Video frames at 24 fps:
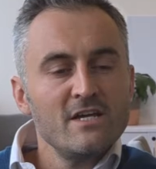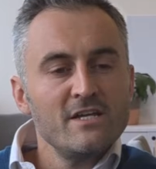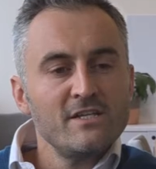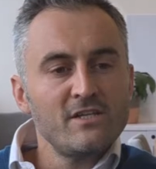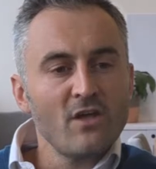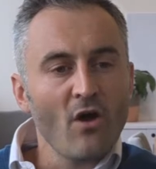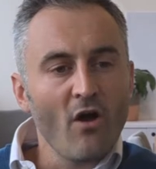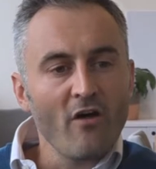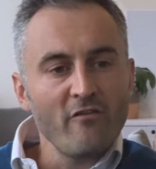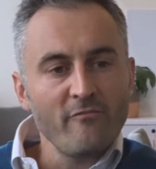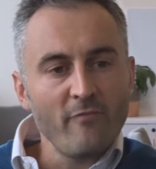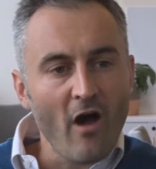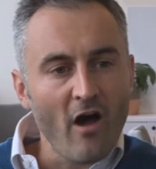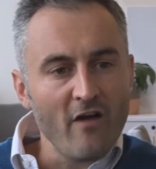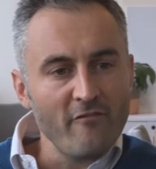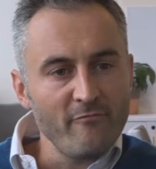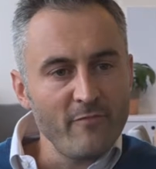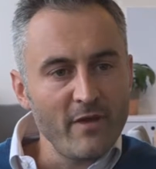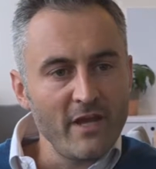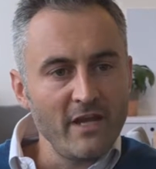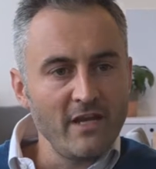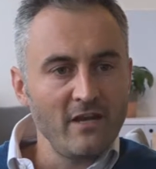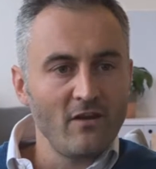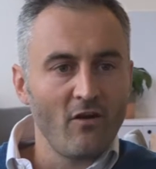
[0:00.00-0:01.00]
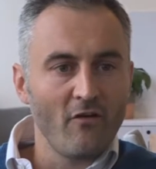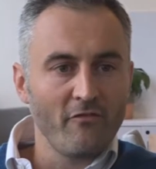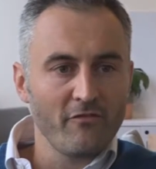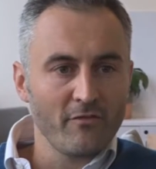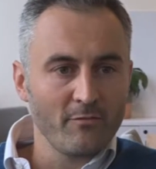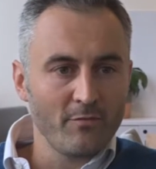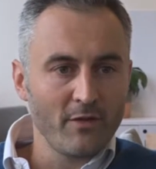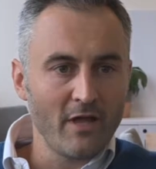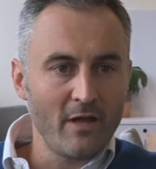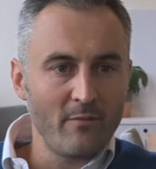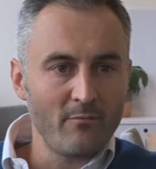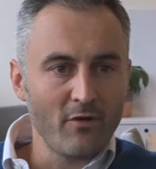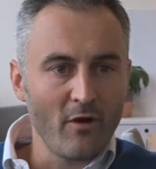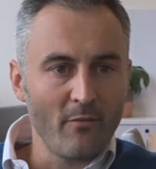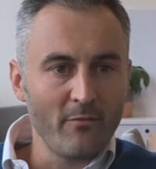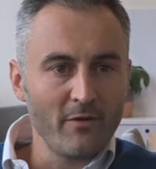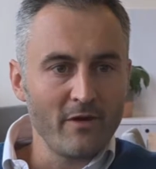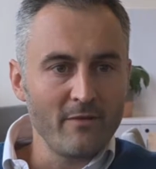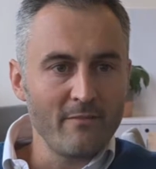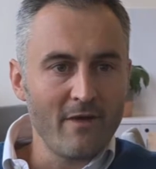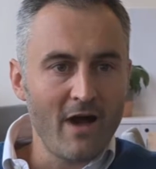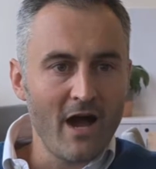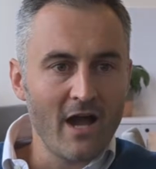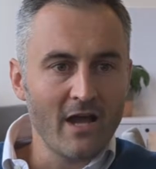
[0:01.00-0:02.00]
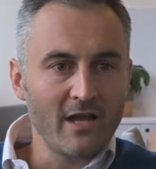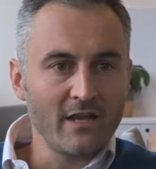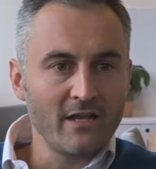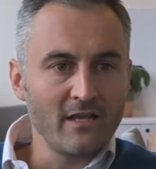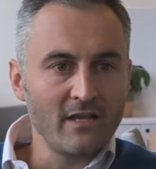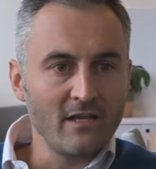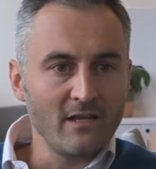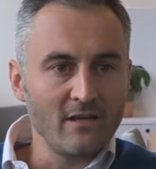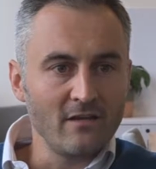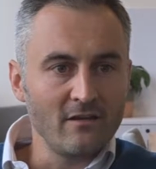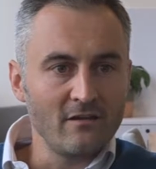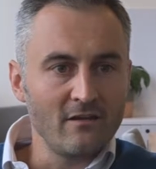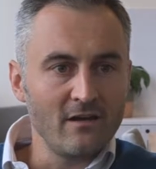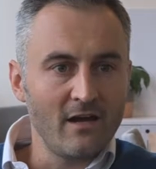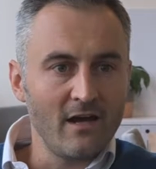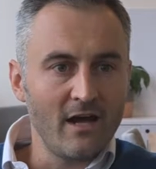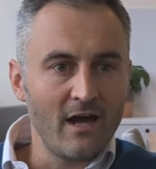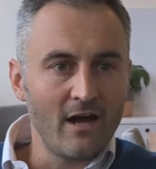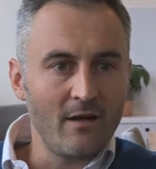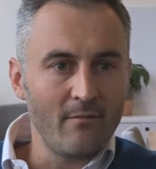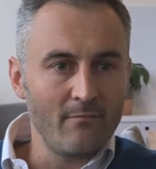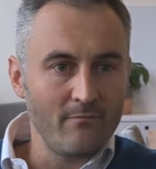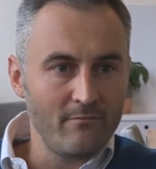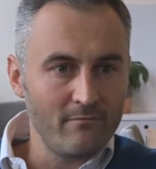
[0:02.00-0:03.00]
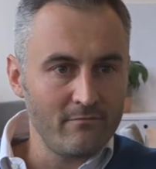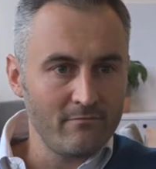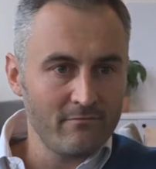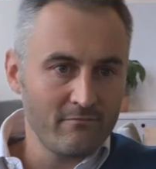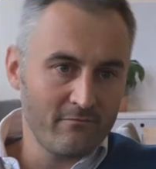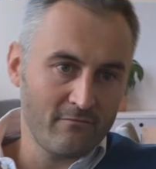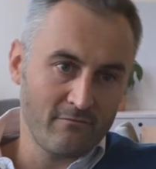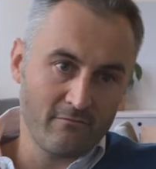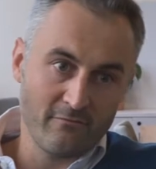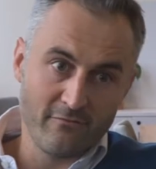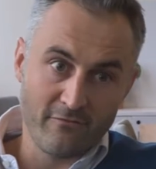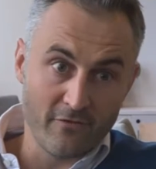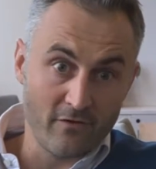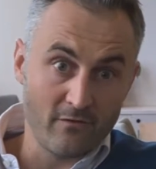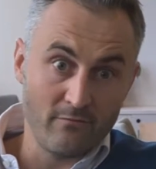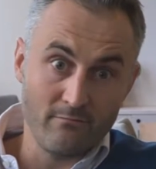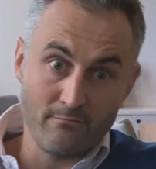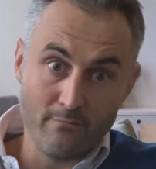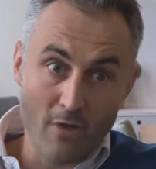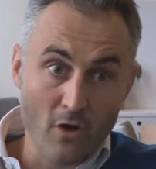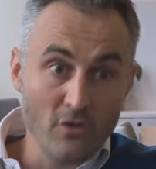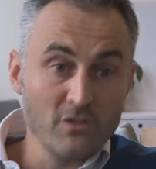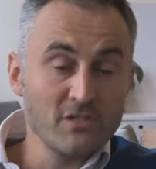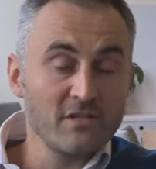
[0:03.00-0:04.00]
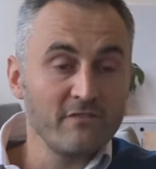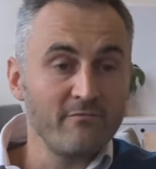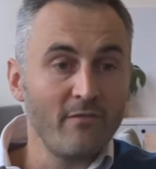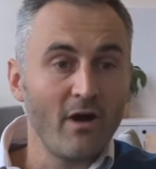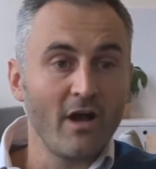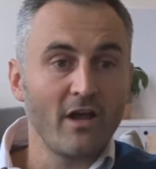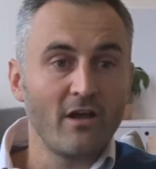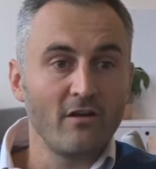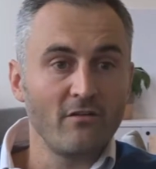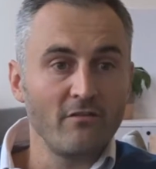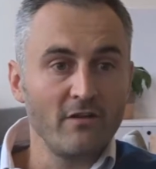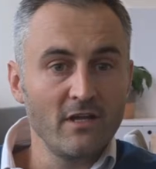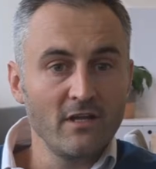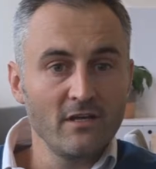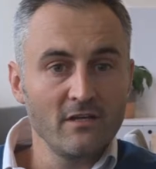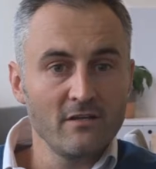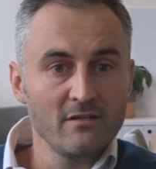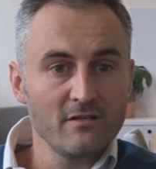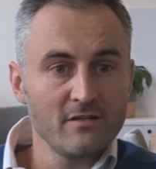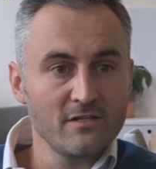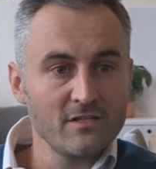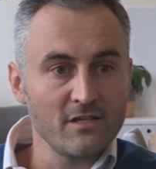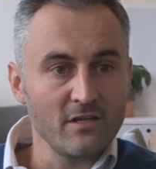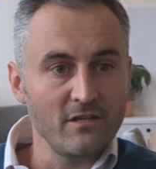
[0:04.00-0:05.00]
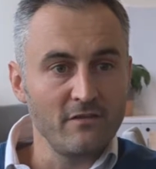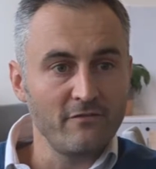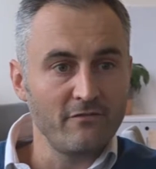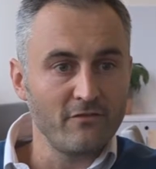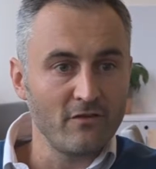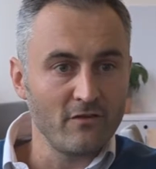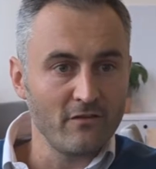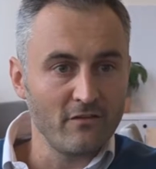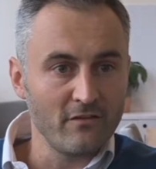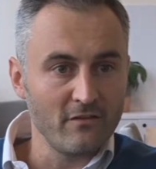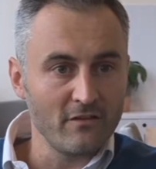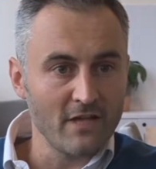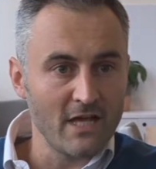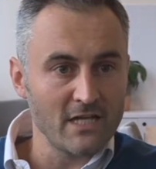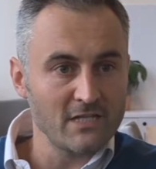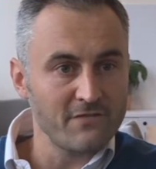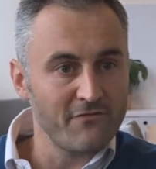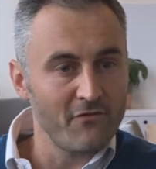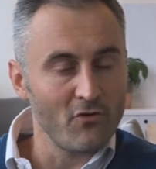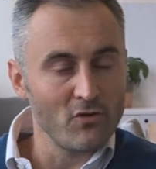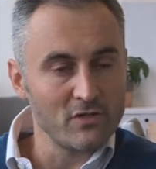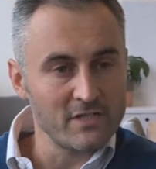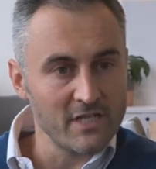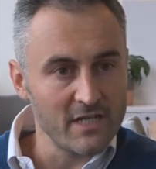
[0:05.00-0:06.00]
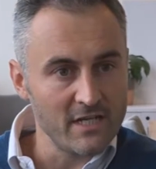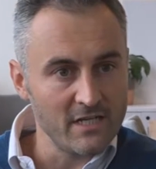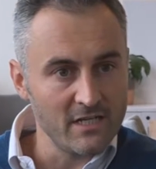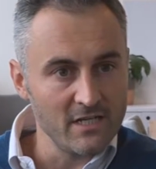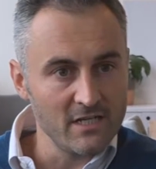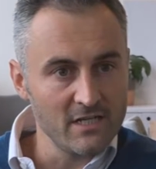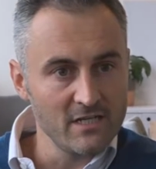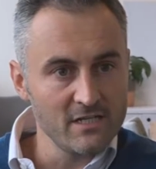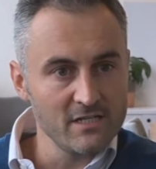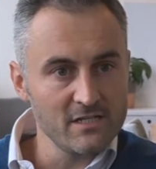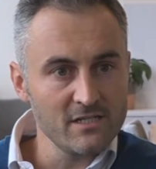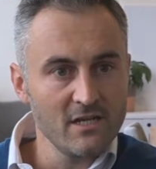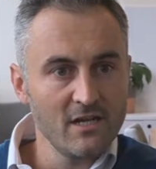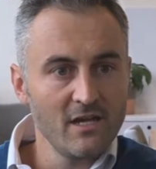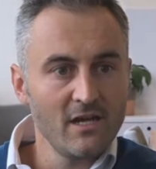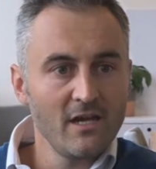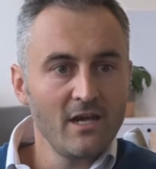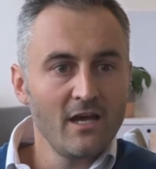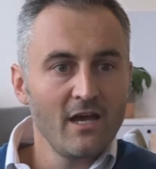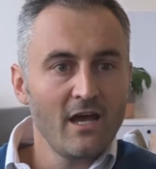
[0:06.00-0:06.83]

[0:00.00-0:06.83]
So I've been in off-the-plan property marketing for most of my career, certainly for the last 14 years.